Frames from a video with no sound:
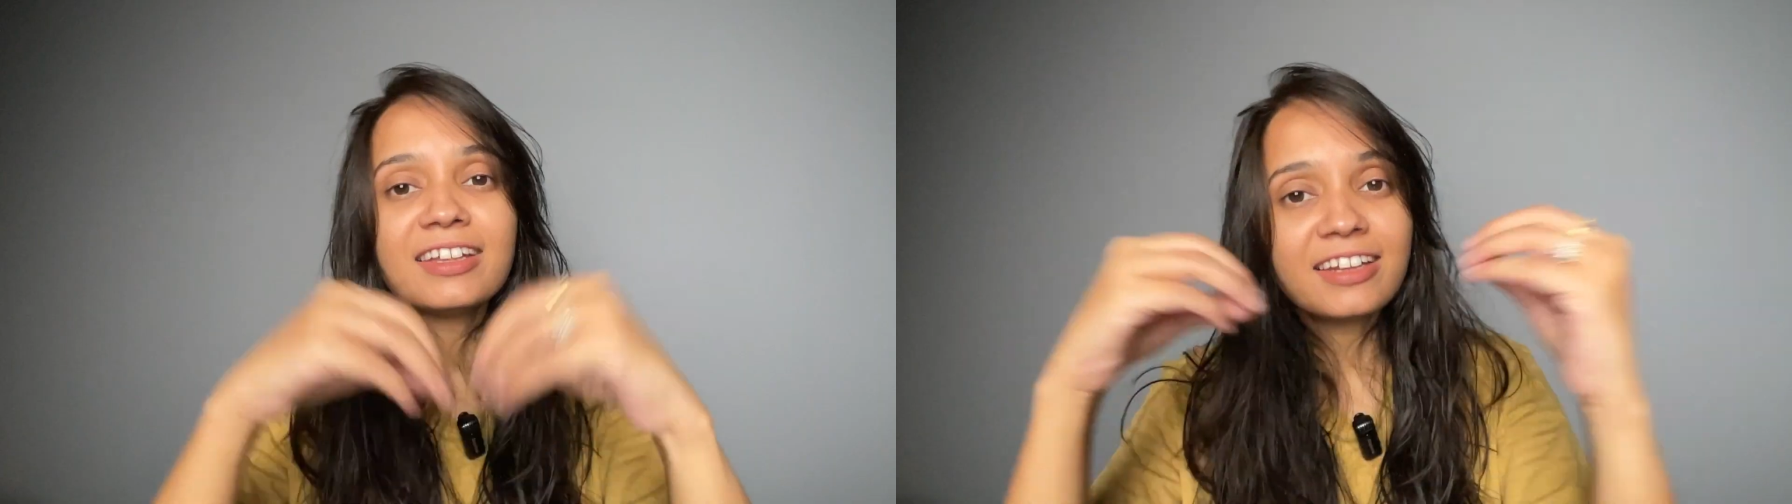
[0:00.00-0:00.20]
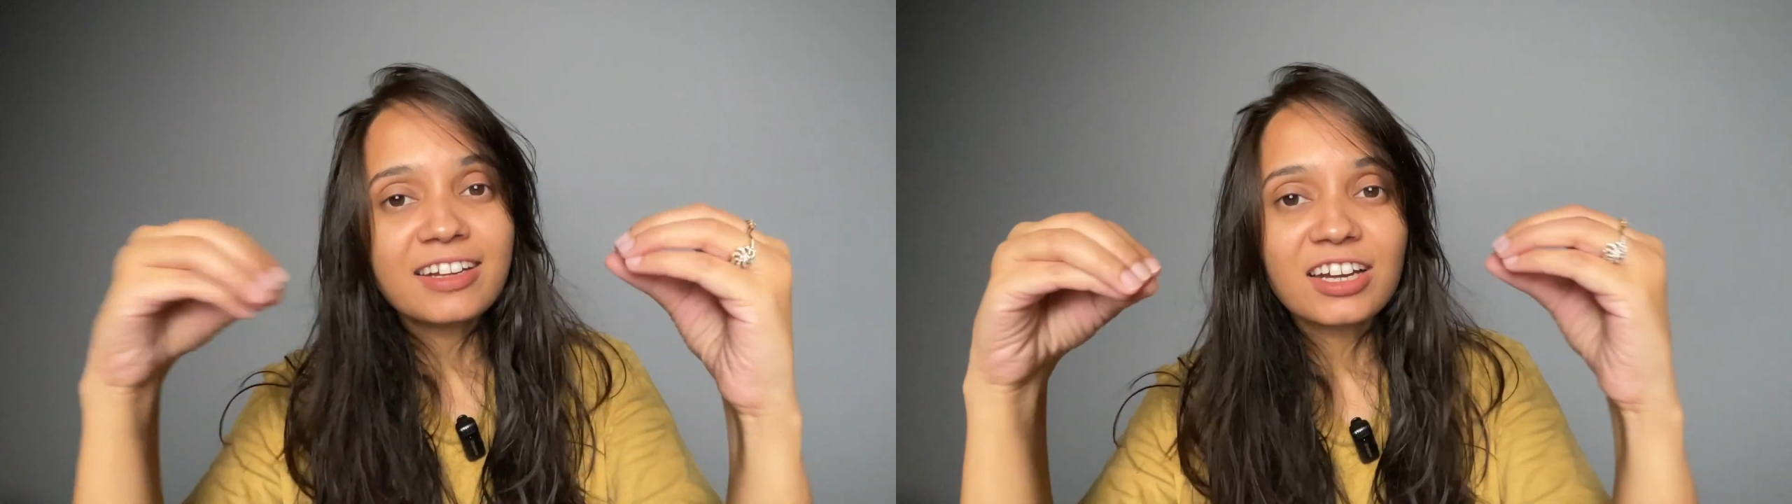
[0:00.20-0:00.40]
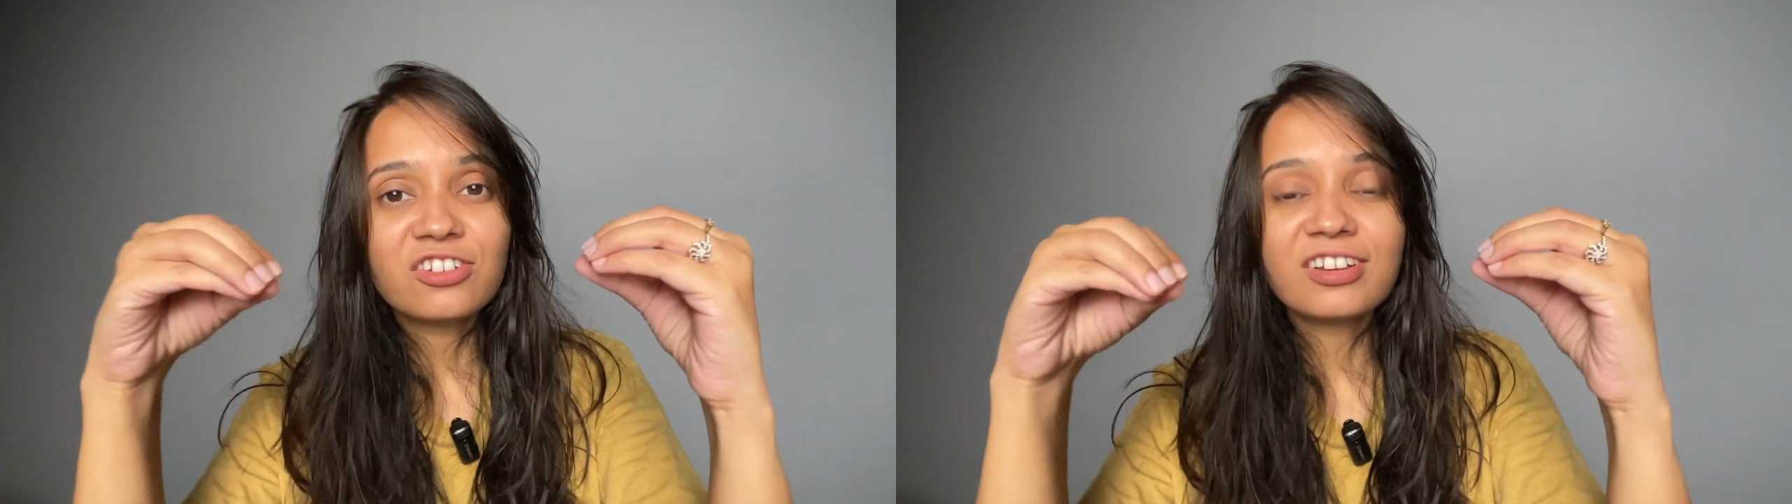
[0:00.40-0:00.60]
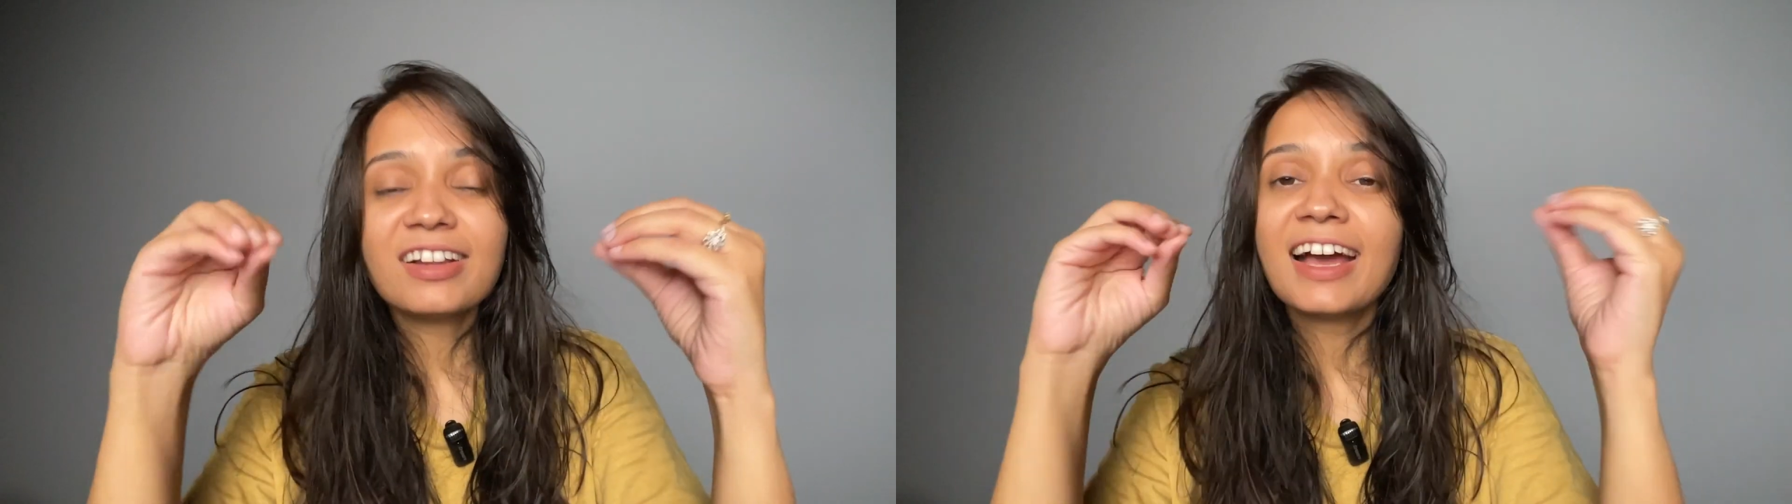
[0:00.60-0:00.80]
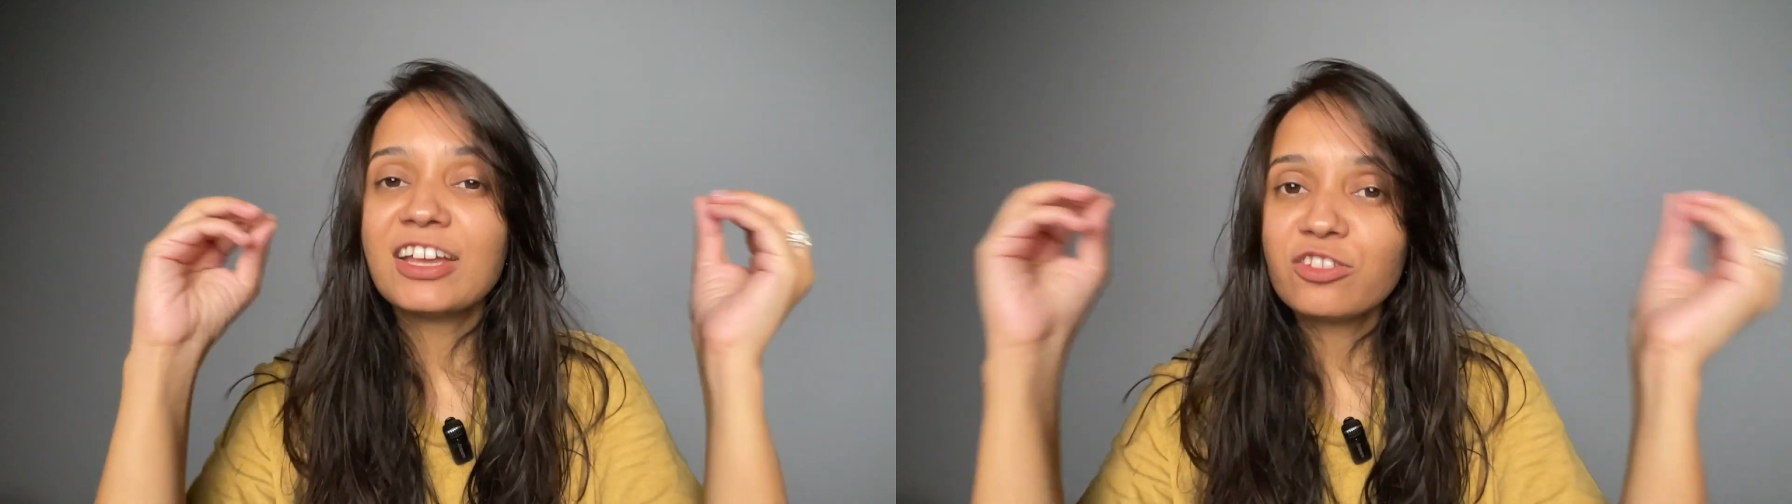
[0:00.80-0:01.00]
In a
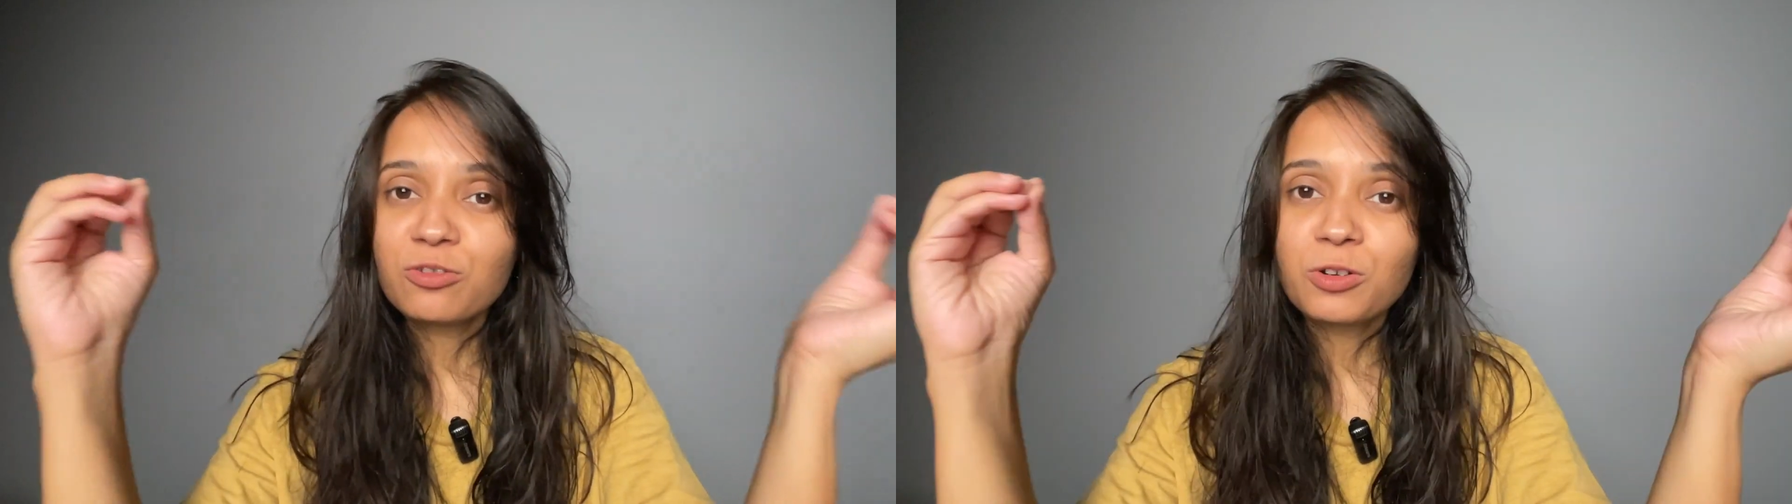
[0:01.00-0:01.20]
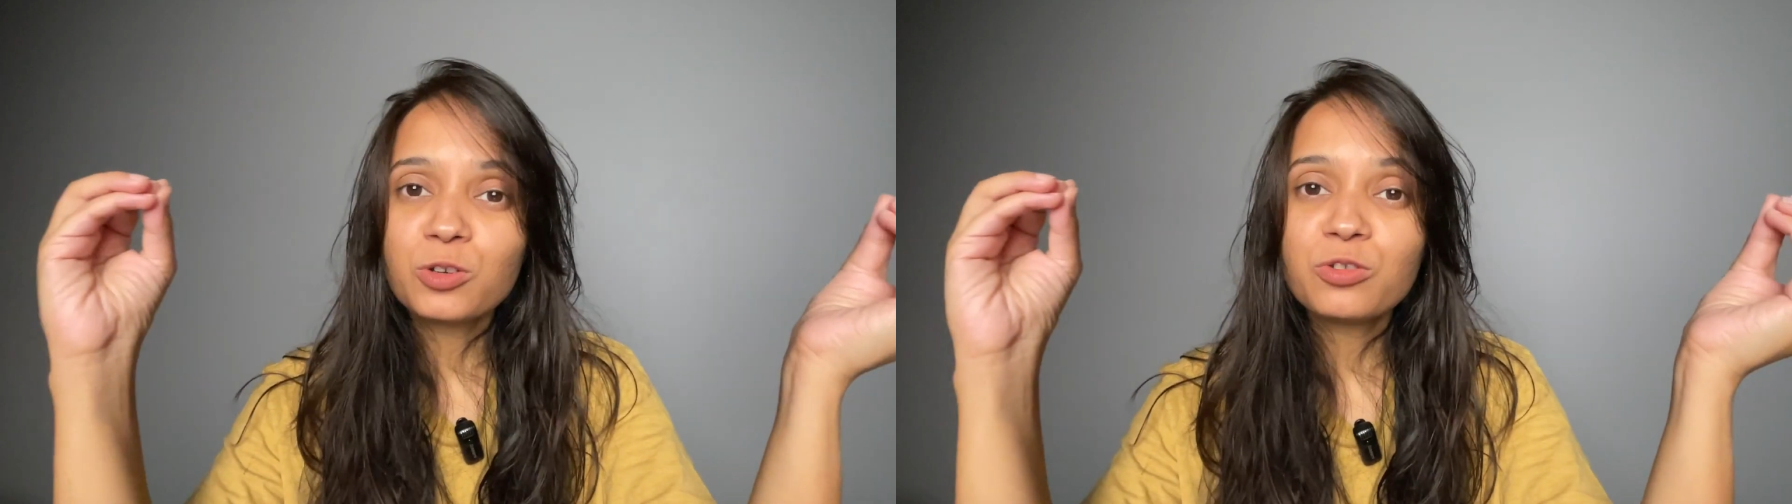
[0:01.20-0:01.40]
nutshell, I just want